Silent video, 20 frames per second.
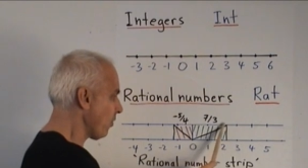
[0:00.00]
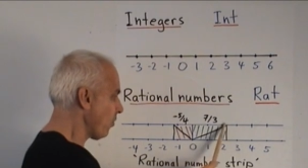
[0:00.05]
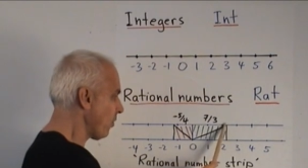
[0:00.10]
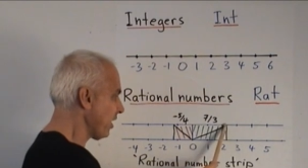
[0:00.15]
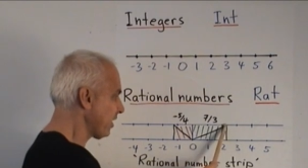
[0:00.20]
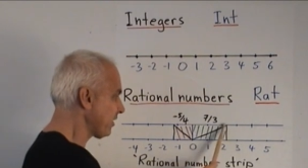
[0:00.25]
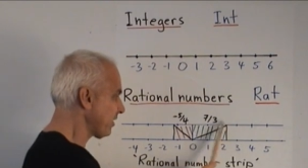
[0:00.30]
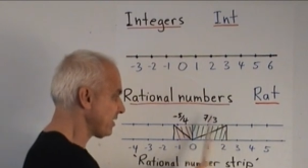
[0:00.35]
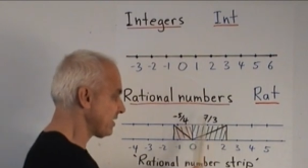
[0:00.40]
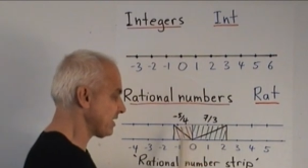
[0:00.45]

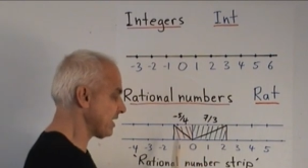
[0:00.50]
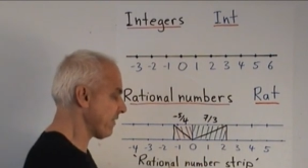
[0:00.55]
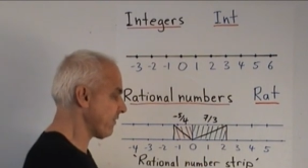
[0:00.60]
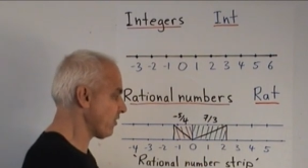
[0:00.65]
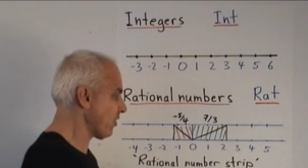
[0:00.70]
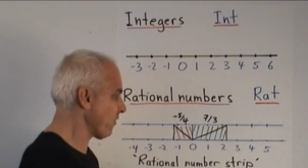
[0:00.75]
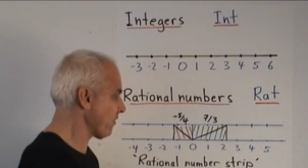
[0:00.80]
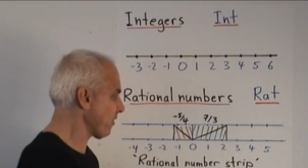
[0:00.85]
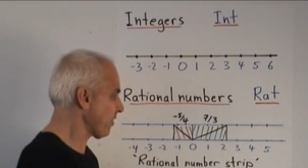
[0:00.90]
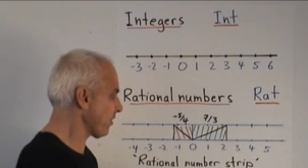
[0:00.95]
width
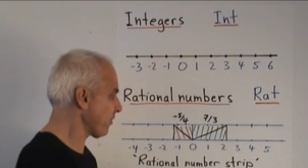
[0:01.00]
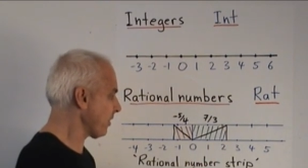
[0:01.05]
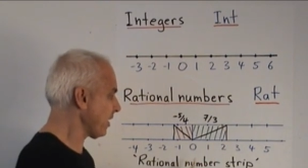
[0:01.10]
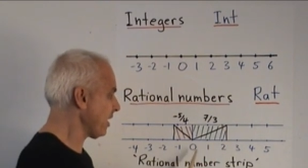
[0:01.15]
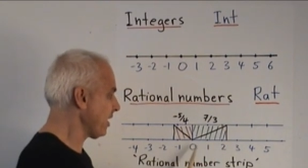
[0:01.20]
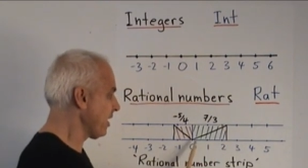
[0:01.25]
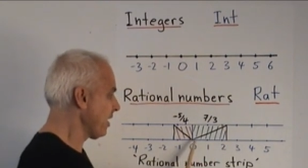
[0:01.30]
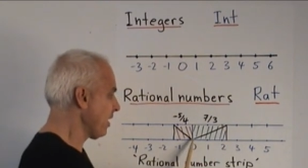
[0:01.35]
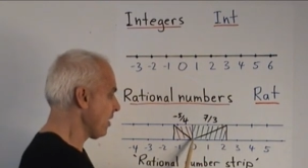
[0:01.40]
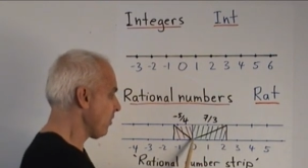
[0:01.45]
7 over
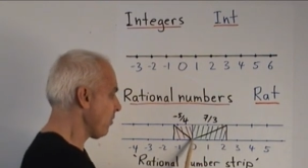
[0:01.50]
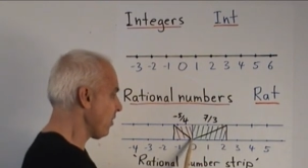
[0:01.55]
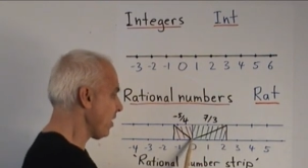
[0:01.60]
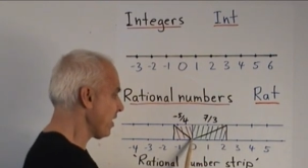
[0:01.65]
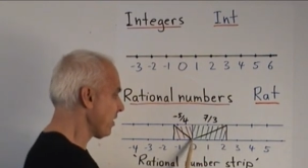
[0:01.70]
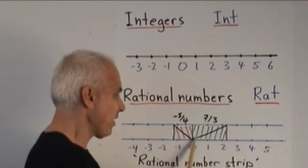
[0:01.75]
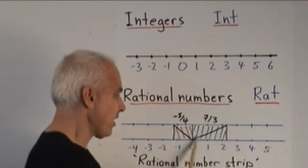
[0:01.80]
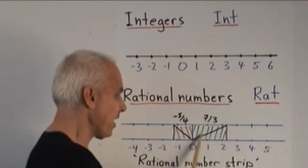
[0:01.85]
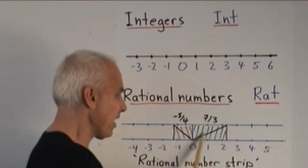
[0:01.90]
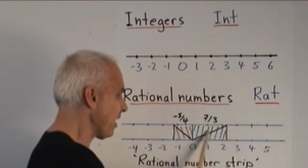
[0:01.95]
3,
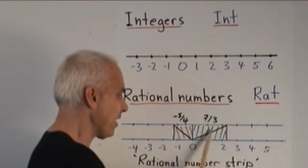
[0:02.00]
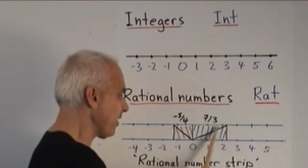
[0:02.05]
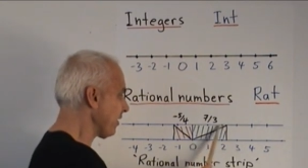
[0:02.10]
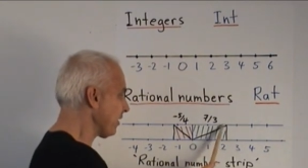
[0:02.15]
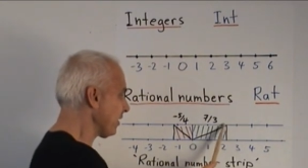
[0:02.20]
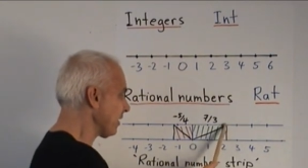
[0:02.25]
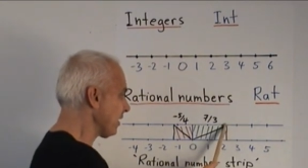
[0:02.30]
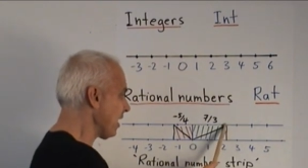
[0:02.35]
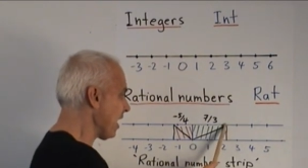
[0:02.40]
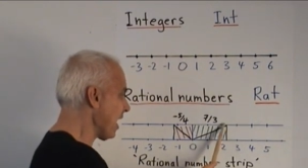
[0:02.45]
with a
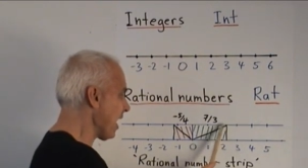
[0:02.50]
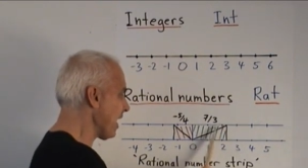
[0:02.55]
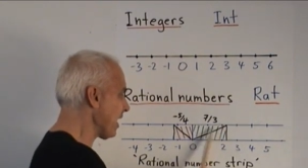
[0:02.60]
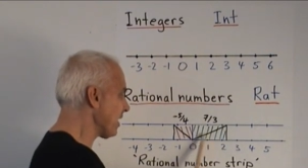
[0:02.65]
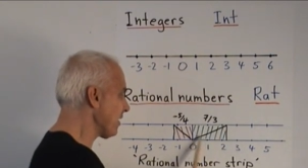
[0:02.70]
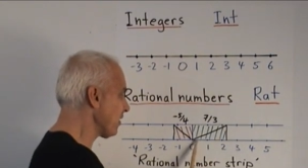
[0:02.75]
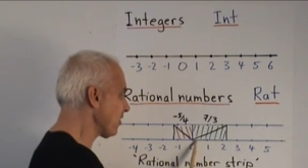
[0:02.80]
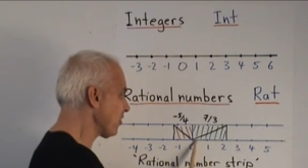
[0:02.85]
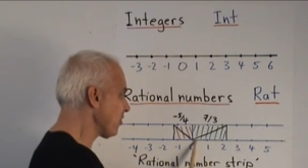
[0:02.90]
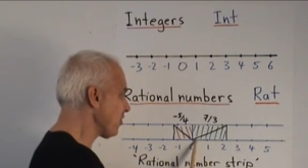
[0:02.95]

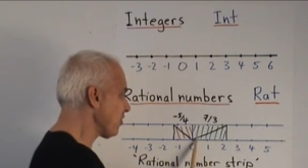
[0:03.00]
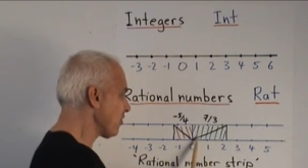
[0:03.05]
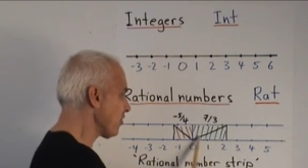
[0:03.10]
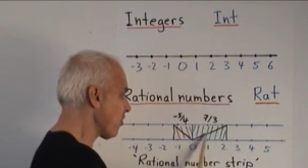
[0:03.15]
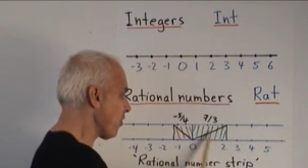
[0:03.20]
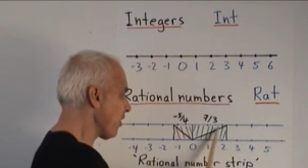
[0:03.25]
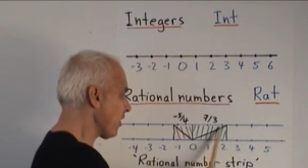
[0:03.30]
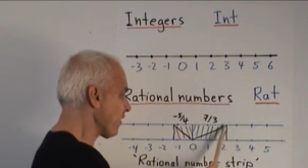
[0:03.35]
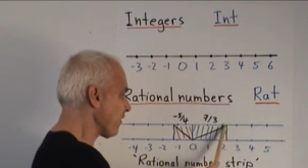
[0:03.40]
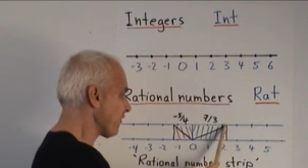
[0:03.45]
line
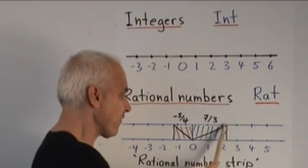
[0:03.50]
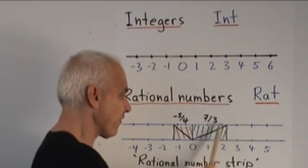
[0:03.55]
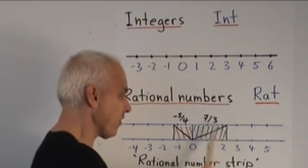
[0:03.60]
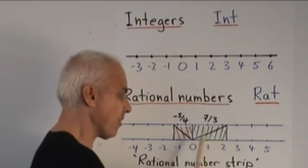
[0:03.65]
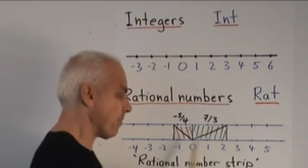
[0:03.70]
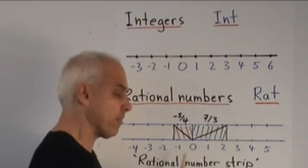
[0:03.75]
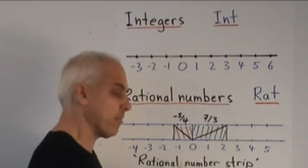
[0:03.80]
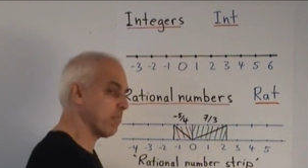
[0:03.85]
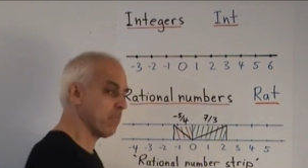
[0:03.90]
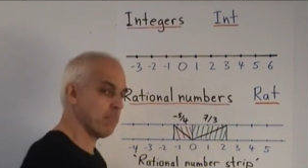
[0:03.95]
going
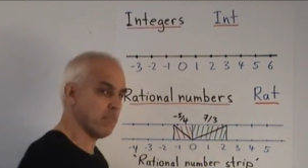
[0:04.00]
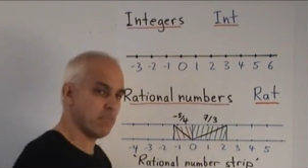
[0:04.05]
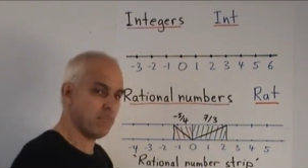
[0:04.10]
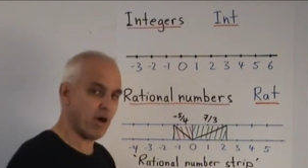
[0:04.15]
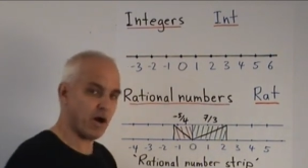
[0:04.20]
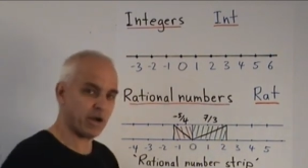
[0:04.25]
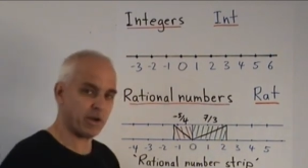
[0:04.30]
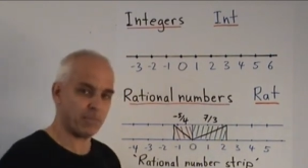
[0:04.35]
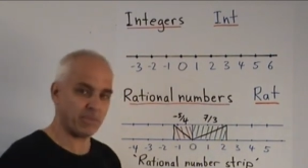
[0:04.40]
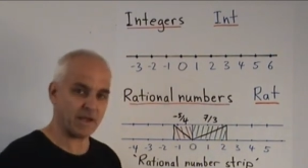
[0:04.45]
from
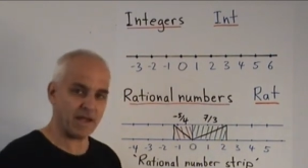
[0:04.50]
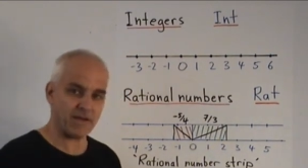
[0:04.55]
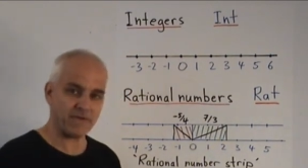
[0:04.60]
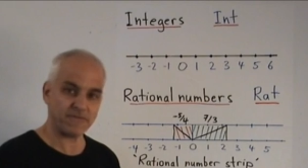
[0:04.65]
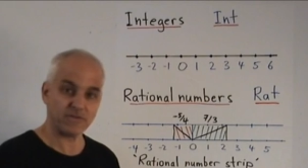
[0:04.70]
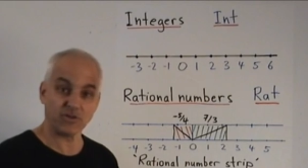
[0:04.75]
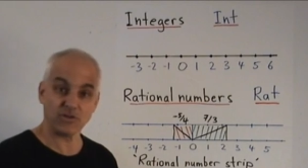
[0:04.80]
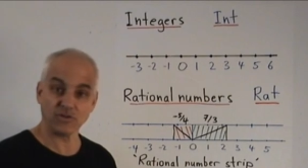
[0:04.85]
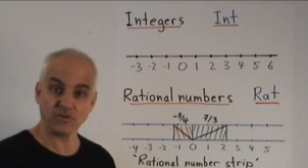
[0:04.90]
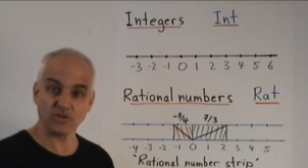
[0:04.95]
bottom
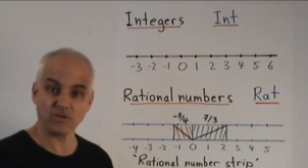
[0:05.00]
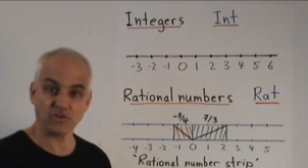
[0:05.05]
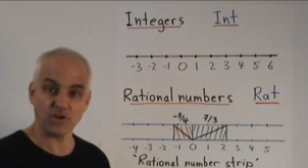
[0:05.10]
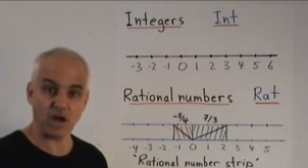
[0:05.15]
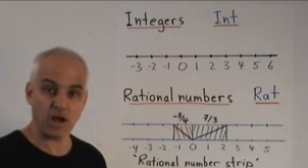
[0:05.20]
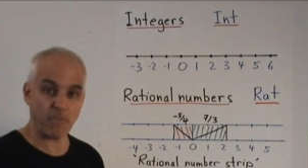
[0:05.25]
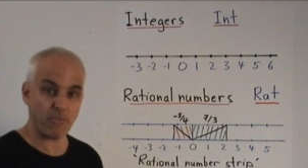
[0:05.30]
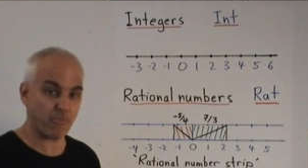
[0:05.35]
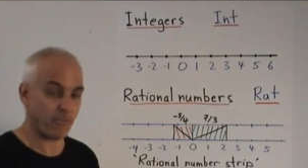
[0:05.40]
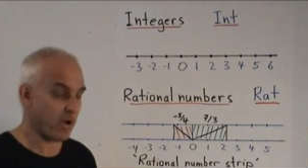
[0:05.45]
left to
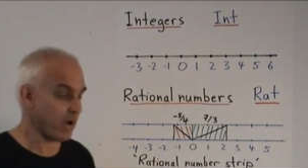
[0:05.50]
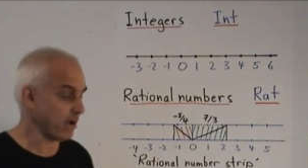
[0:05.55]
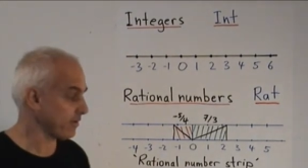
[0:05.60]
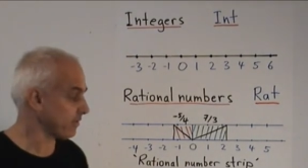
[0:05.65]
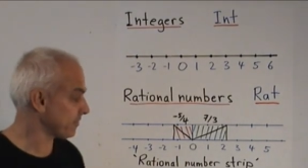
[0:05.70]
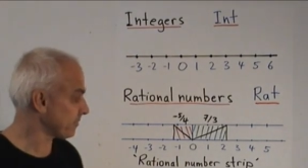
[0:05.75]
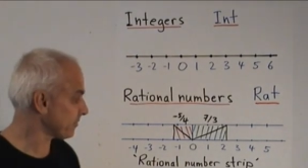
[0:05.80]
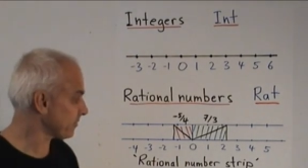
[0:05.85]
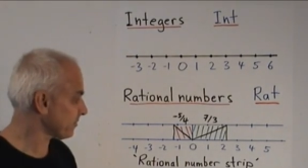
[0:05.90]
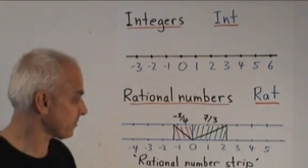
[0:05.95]
top right.